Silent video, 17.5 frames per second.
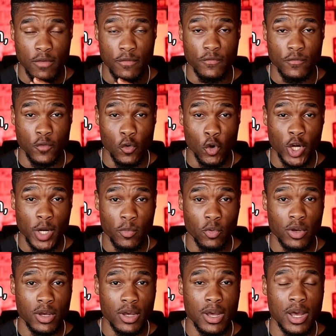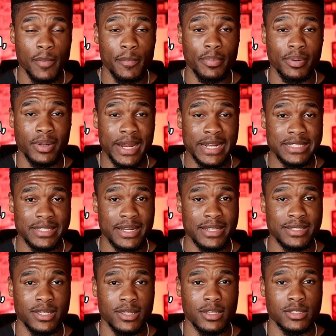avoidable
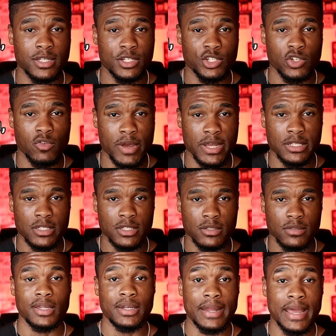complexity to the situation.